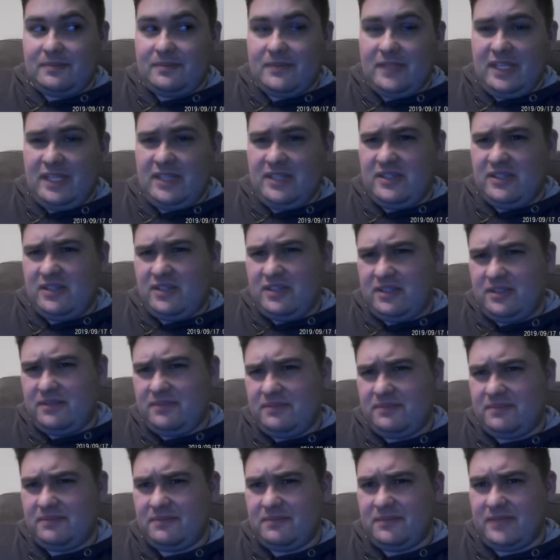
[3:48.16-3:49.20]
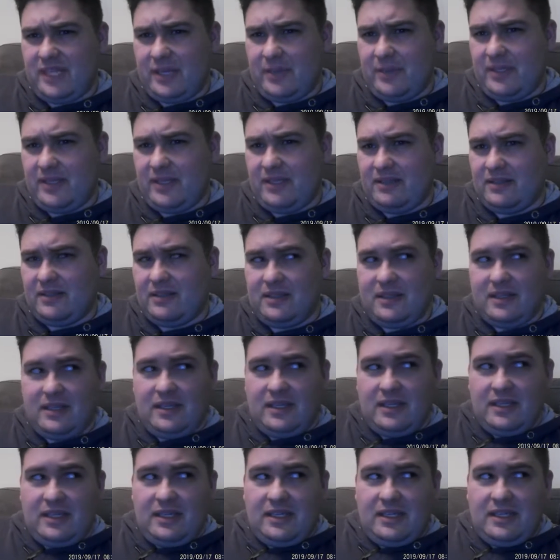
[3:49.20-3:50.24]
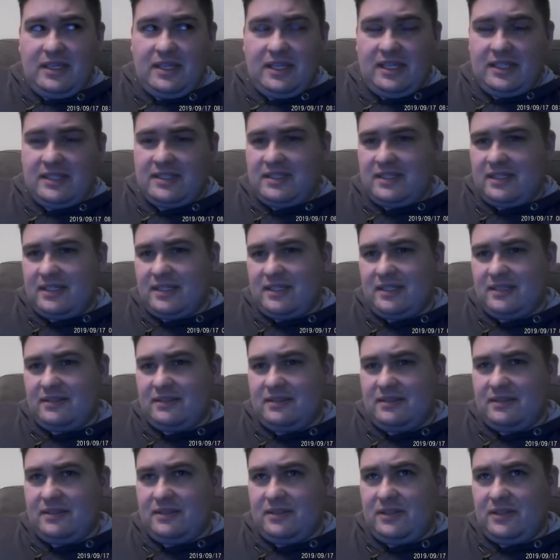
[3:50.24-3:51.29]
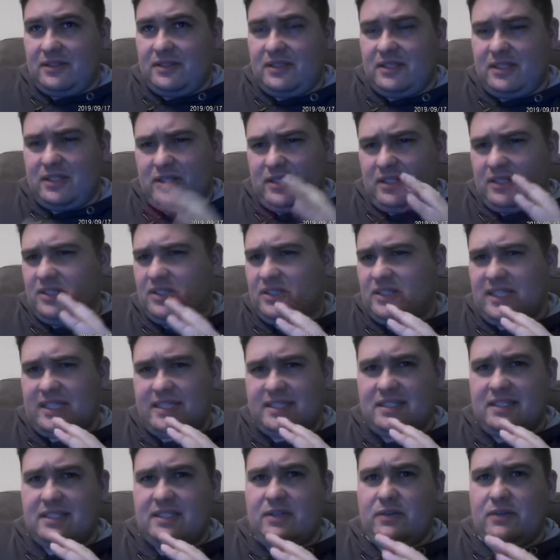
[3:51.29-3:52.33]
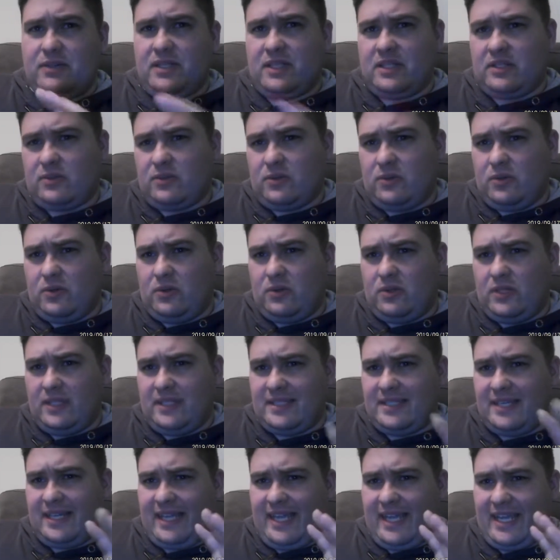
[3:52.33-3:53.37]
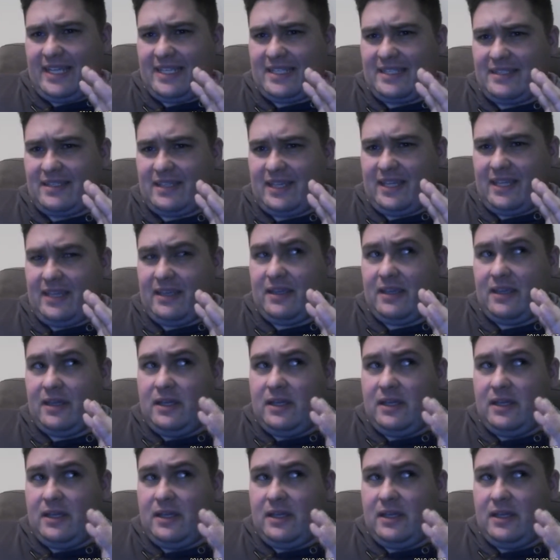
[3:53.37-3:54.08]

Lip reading: It's good. I mean, it's not just as the series as a whole, it's not as like